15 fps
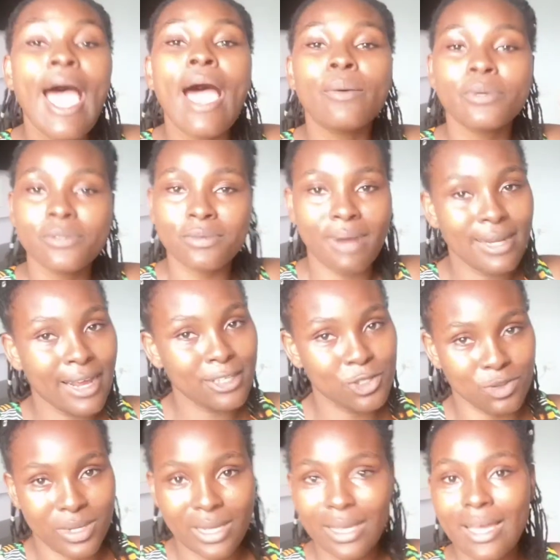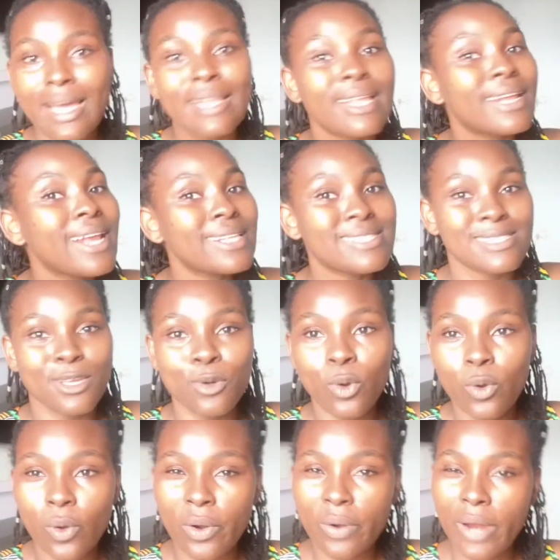Would rather drink, but that is a
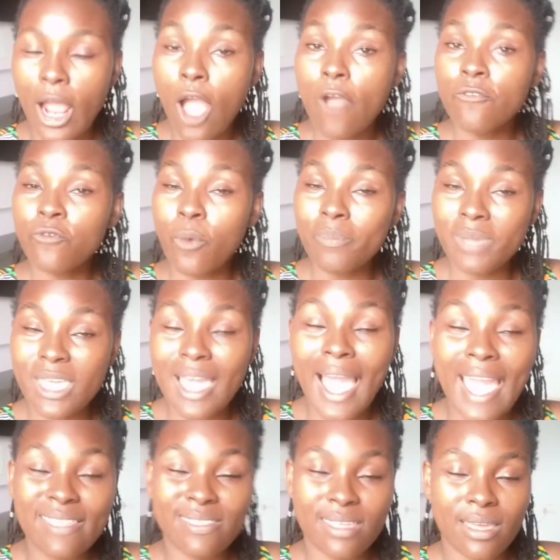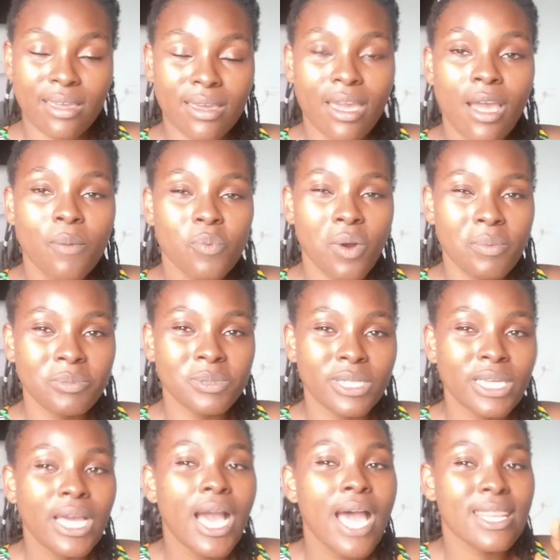no-go area. For me, I think
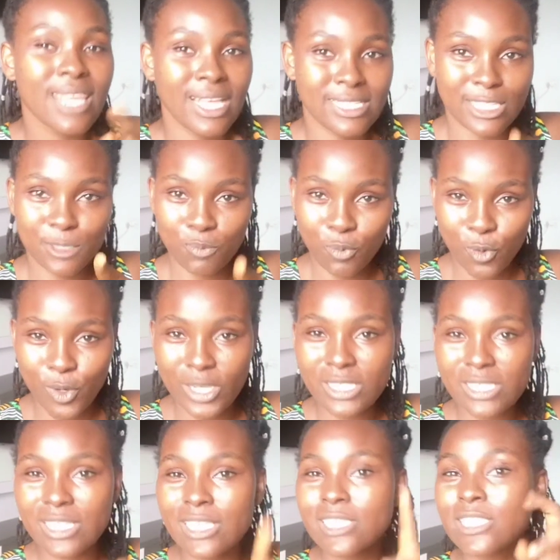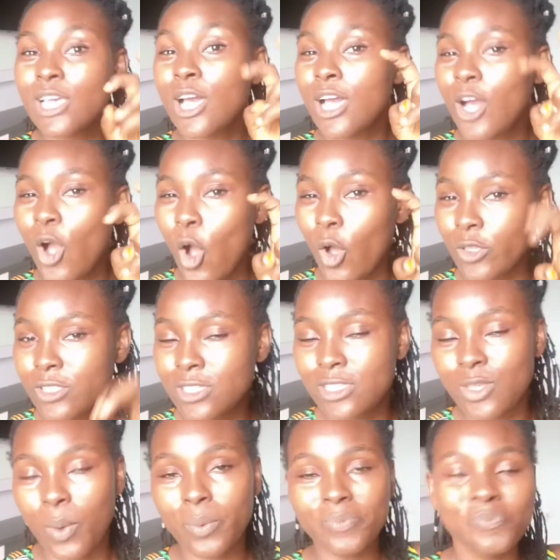probably that is Praise's hot
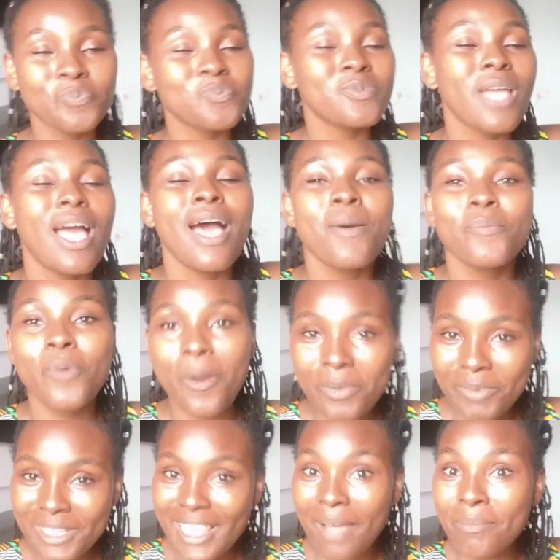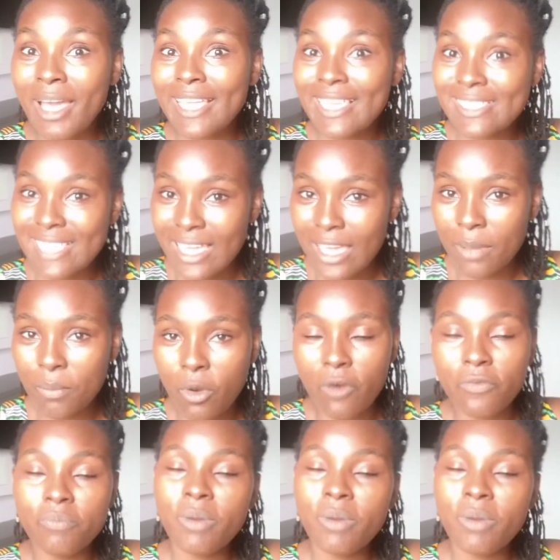soap. Probably that might tick him off,